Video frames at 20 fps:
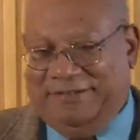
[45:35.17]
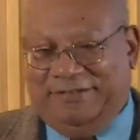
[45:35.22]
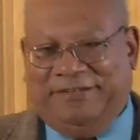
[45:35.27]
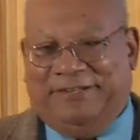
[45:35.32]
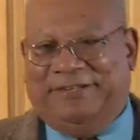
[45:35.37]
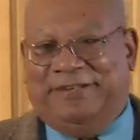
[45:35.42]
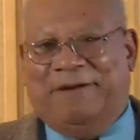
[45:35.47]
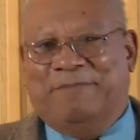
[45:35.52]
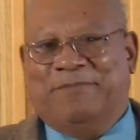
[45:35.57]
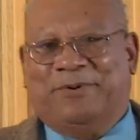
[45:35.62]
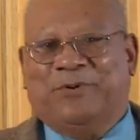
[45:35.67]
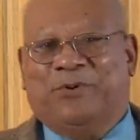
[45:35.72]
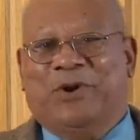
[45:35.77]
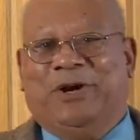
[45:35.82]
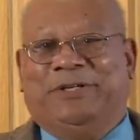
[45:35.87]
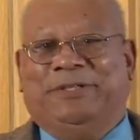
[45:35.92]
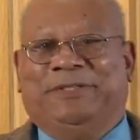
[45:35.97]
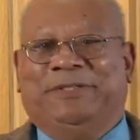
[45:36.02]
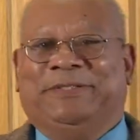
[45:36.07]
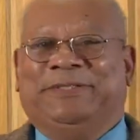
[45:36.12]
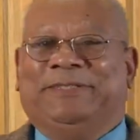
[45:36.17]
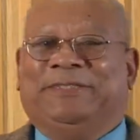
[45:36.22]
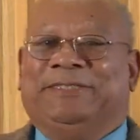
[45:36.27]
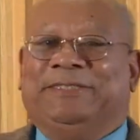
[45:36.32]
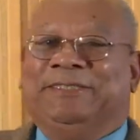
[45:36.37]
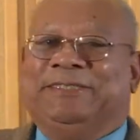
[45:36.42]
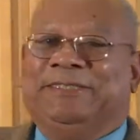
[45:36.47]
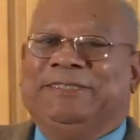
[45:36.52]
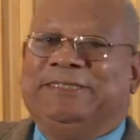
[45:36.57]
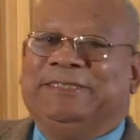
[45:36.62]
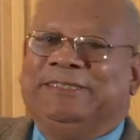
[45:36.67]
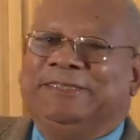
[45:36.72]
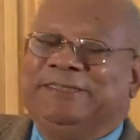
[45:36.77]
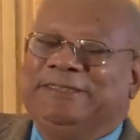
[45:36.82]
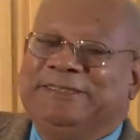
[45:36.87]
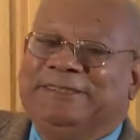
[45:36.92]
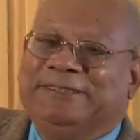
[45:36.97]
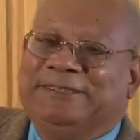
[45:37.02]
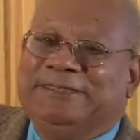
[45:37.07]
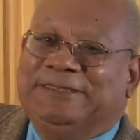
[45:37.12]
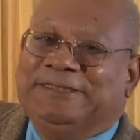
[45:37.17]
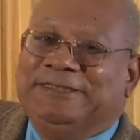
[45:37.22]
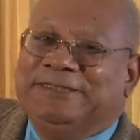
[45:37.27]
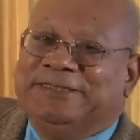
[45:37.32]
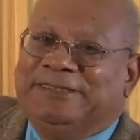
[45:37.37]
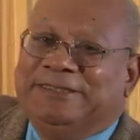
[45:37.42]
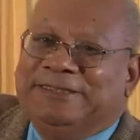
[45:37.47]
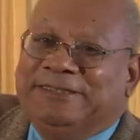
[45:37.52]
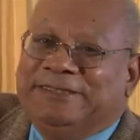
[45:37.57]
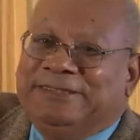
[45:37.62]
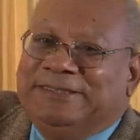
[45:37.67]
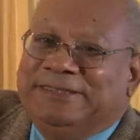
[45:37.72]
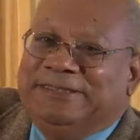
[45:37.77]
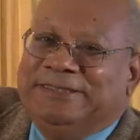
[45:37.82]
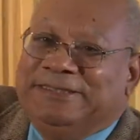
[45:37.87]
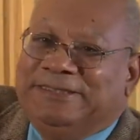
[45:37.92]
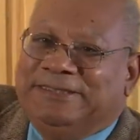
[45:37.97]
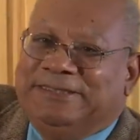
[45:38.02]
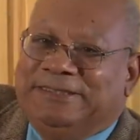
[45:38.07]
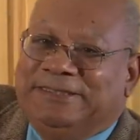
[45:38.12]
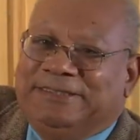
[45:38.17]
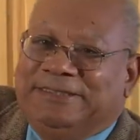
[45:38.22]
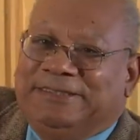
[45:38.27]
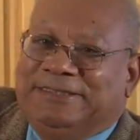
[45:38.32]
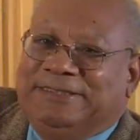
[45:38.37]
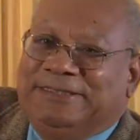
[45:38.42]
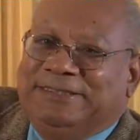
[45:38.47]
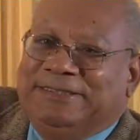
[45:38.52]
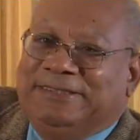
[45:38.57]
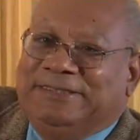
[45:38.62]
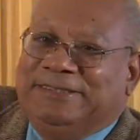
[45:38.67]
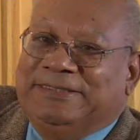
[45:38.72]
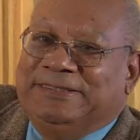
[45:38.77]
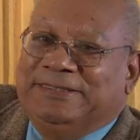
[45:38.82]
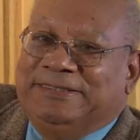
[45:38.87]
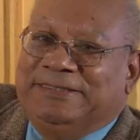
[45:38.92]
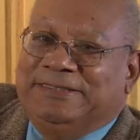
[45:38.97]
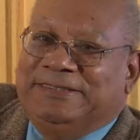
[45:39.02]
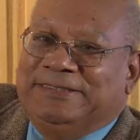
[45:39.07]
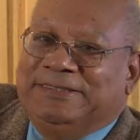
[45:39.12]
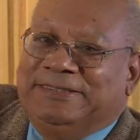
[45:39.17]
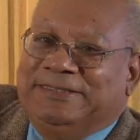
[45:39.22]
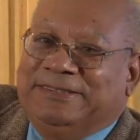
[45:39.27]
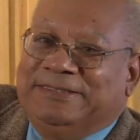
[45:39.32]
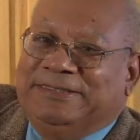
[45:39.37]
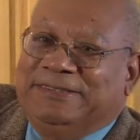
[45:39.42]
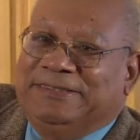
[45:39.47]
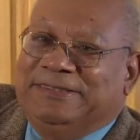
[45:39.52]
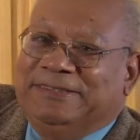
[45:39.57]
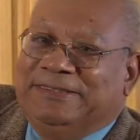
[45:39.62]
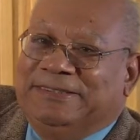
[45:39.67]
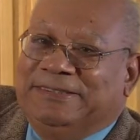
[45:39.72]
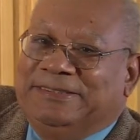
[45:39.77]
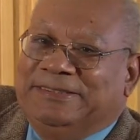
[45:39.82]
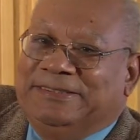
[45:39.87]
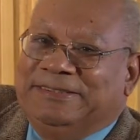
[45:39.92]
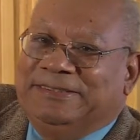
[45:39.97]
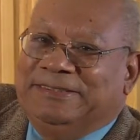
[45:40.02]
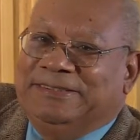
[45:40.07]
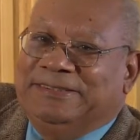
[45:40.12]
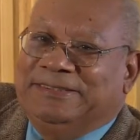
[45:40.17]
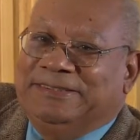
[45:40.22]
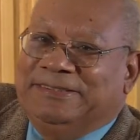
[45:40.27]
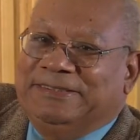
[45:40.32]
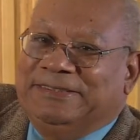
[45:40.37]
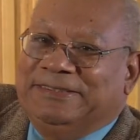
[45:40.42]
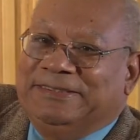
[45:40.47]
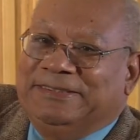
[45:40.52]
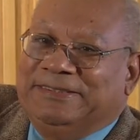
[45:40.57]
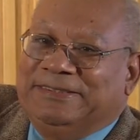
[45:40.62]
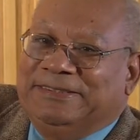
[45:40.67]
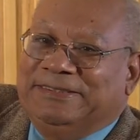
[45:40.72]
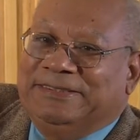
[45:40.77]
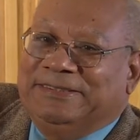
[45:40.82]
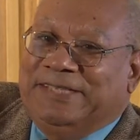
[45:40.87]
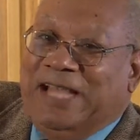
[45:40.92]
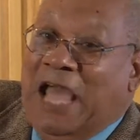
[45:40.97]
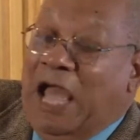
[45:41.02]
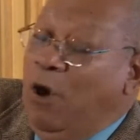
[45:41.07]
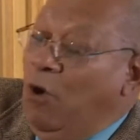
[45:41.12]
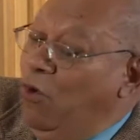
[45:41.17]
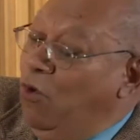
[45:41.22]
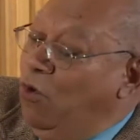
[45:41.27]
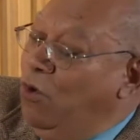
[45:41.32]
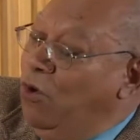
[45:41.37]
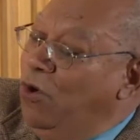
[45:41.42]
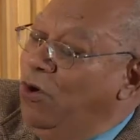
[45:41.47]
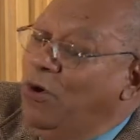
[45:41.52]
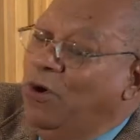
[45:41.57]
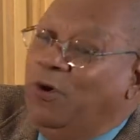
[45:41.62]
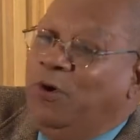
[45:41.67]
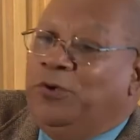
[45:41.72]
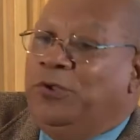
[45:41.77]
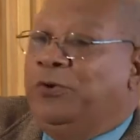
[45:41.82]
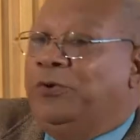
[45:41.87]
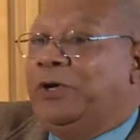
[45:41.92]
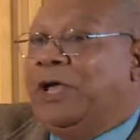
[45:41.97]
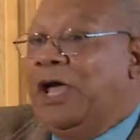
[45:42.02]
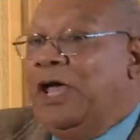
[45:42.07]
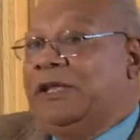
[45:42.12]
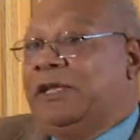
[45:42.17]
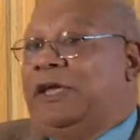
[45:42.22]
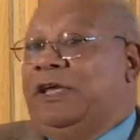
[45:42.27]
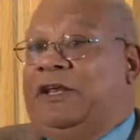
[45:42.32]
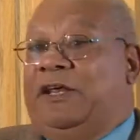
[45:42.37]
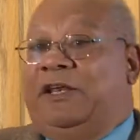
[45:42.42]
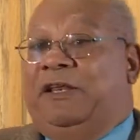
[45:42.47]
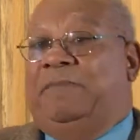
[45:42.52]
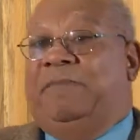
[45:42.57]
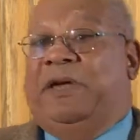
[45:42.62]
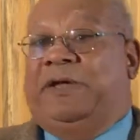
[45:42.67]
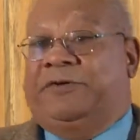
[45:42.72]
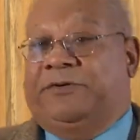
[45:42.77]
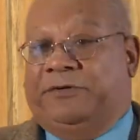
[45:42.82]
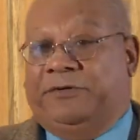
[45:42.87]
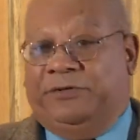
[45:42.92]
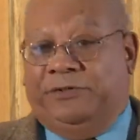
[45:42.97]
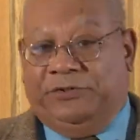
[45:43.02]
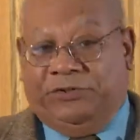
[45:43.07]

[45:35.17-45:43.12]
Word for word: you're number one. I wanted to say that, first of all, I had the pleasure of sampling rum with Joyce Oh, you can't get any better.